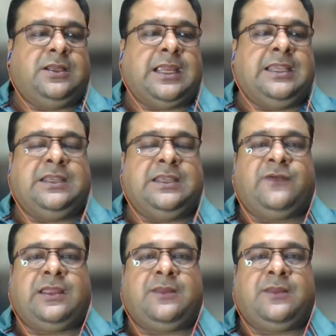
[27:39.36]

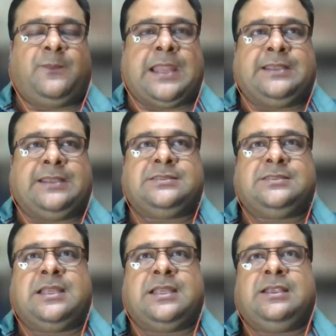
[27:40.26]
identify patterns
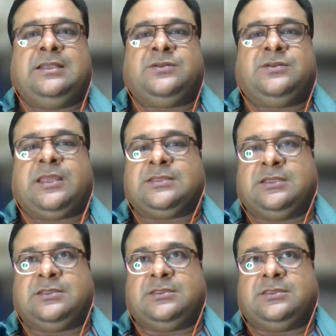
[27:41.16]
that leads to
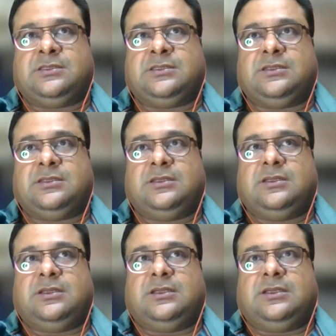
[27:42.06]
cancellations
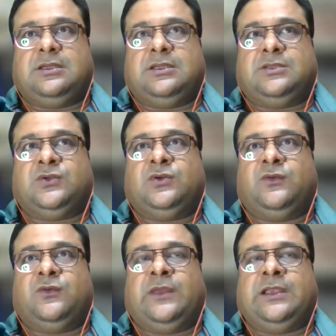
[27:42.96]
so
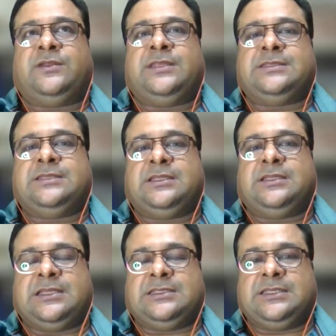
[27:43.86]
whenever there's a
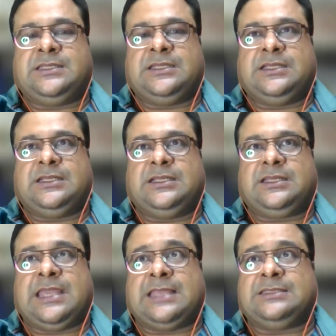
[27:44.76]
there's a
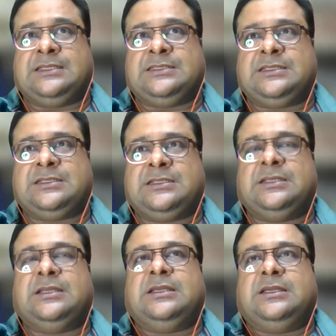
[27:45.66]
cancellation
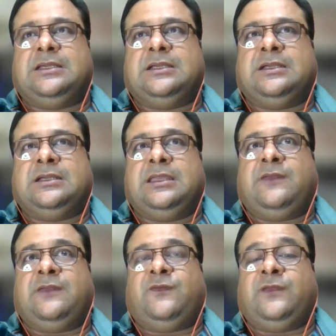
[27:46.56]
uh,
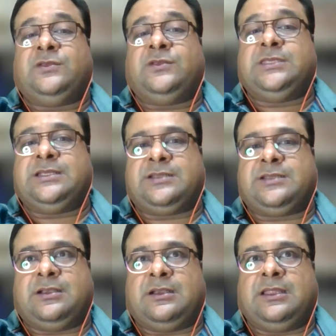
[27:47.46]
if if you see a
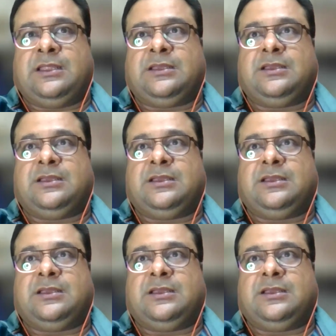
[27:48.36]
trend like